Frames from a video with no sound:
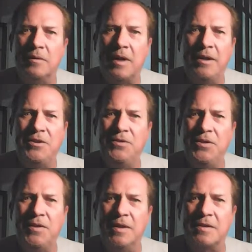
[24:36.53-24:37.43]
How did you
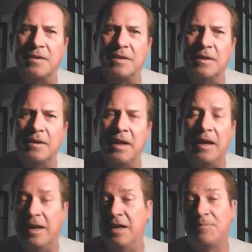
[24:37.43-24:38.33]
do this? And a
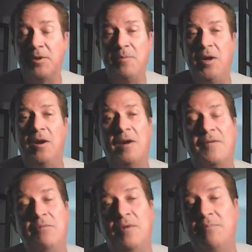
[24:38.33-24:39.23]
lot of guys blew me off.
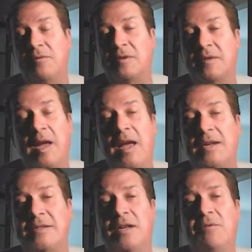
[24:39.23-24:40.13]
And one person like, hey, I
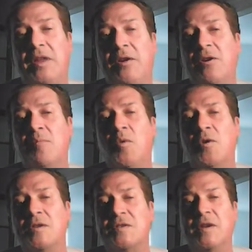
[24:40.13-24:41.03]
studied with Eric
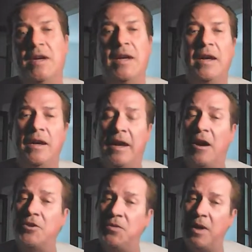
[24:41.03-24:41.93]
Morris. And
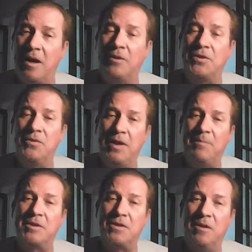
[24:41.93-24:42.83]
I'll do an
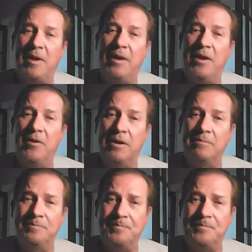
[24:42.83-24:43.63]
episode about Eric.